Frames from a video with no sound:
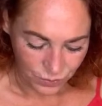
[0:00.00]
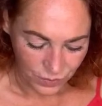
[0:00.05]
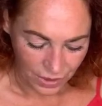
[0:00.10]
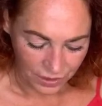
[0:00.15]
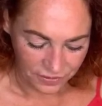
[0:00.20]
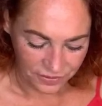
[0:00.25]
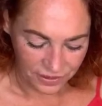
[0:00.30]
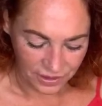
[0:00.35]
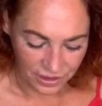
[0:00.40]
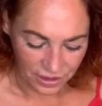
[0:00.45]
I
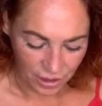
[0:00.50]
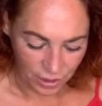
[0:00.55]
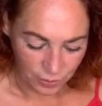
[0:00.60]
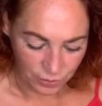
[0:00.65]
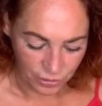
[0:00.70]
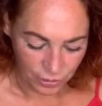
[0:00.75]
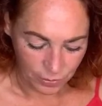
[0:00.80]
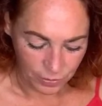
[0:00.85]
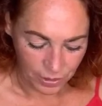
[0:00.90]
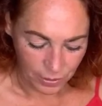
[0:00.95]
see no
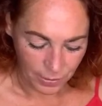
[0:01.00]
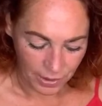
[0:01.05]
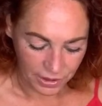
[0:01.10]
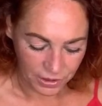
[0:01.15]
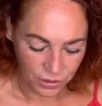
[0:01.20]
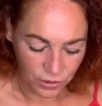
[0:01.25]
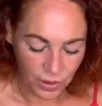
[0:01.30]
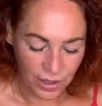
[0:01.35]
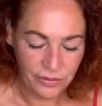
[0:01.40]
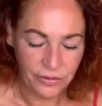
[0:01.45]
problem.
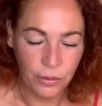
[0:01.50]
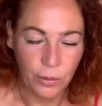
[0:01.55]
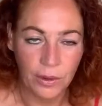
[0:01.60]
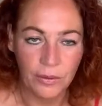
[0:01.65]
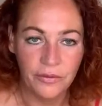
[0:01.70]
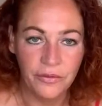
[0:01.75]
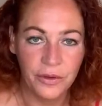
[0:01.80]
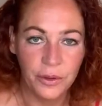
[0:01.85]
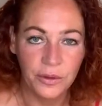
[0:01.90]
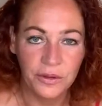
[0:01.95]
And not
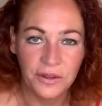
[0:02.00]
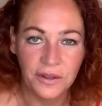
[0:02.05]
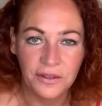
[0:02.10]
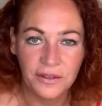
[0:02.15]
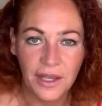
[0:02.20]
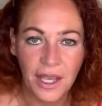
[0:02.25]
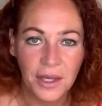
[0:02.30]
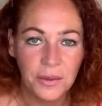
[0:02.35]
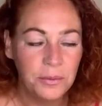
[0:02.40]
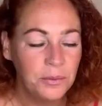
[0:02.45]
everyone feels the
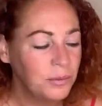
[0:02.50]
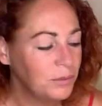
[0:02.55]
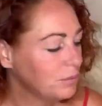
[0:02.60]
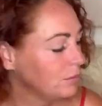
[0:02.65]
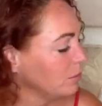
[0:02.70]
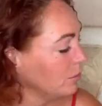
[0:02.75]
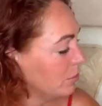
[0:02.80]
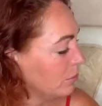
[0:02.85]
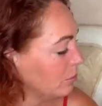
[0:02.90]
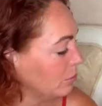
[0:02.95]
same,
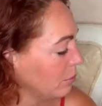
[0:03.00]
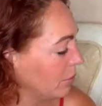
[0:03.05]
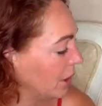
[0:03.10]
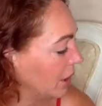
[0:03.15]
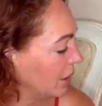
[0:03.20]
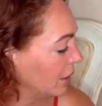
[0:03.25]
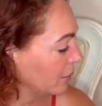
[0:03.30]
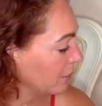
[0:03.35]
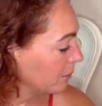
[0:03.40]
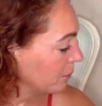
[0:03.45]

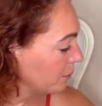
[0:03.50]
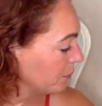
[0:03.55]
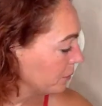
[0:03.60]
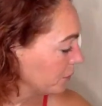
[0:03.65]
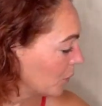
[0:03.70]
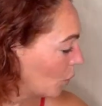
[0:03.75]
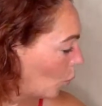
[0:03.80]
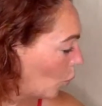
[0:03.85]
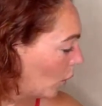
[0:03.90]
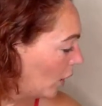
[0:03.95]
but
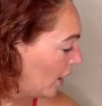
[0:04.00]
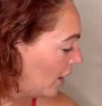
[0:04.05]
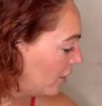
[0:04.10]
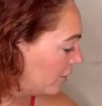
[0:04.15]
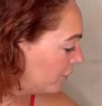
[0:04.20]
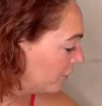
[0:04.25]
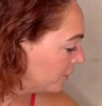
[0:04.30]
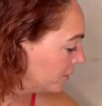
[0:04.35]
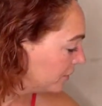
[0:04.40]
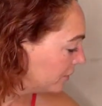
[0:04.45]

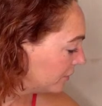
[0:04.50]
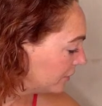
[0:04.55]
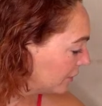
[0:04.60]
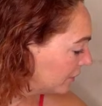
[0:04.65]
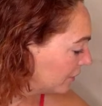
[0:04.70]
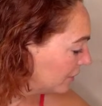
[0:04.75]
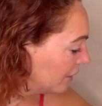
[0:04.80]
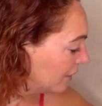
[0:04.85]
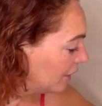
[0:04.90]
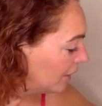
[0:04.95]
whatevs,
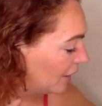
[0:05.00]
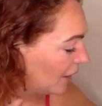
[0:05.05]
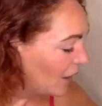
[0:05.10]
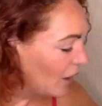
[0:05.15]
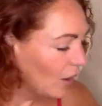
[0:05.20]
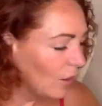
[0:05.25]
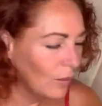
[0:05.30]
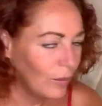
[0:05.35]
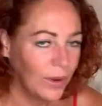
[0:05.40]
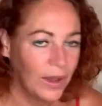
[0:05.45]

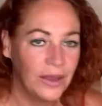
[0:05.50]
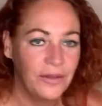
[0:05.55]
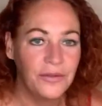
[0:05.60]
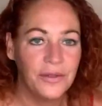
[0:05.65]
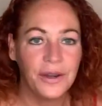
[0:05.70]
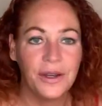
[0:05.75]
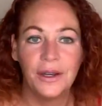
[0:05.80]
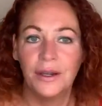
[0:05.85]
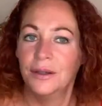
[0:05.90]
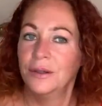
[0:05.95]

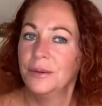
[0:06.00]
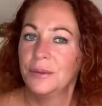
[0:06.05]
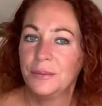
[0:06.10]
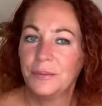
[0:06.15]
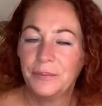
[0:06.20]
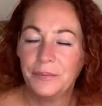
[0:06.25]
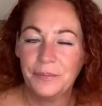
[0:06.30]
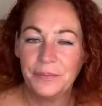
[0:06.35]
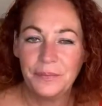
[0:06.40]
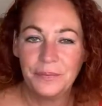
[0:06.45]
whatever,
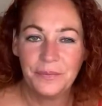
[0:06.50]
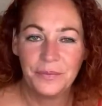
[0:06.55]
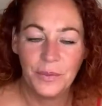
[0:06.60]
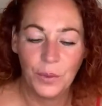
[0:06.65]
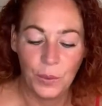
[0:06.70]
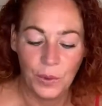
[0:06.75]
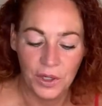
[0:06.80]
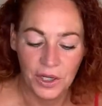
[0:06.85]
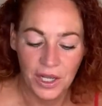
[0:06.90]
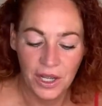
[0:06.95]

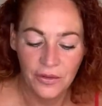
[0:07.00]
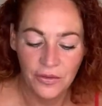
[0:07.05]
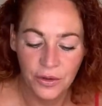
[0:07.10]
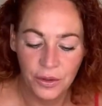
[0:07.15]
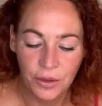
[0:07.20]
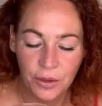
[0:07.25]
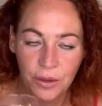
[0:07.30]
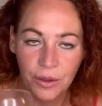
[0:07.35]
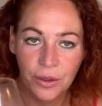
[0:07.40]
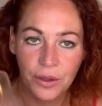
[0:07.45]

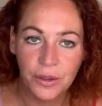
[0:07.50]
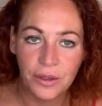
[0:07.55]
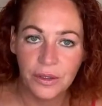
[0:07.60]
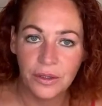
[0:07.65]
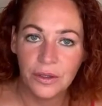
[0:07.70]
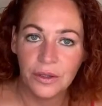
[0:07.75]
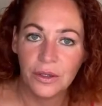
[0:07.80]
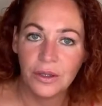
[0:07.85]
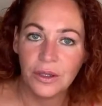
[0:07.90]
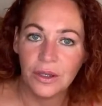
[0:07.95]
whatever.
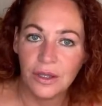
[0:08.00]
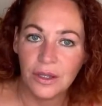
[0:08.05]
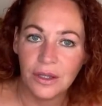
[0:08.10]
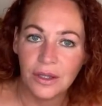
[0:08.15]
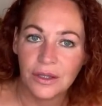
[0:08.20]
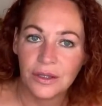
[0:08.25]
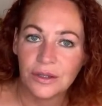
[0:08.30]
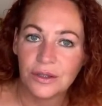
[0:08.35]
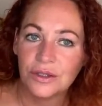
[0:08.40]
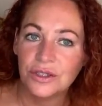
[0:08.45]

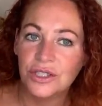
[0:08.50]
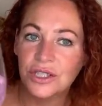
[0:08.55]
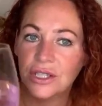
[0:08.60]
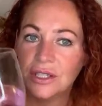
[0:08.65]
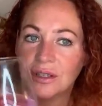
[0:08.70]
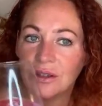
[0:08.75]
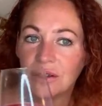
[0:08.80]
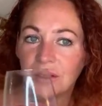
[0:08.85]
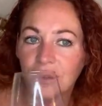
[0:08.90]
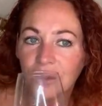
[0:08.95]

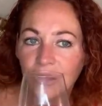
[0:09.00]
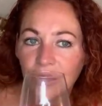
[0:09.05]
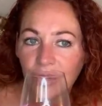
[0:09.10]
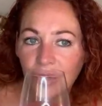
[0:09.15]
Cheers.